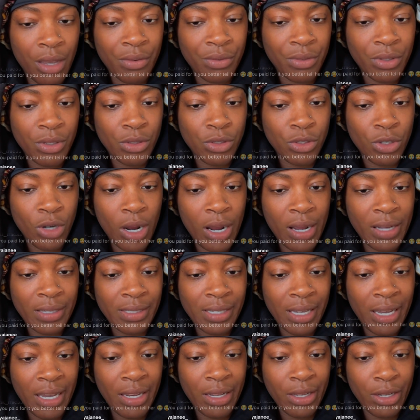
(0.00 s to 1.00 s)
Have you tried
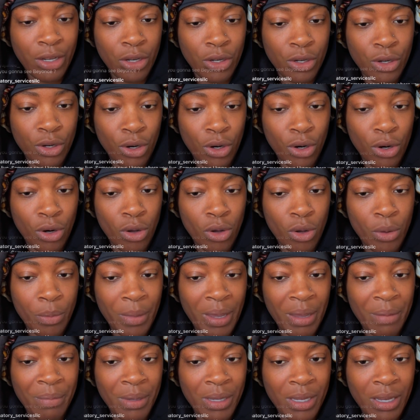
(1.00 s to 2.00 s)
dating a girl?
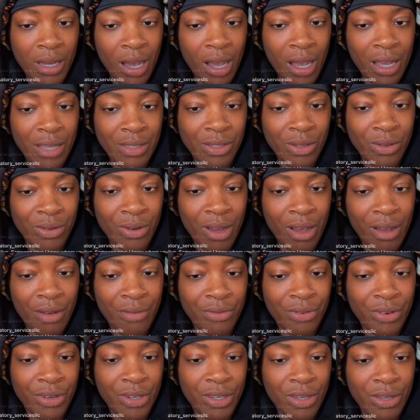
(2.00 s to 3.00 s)
Maybe guys are
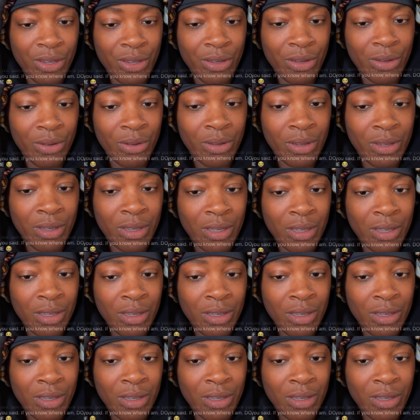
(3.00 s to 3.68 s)
not for you.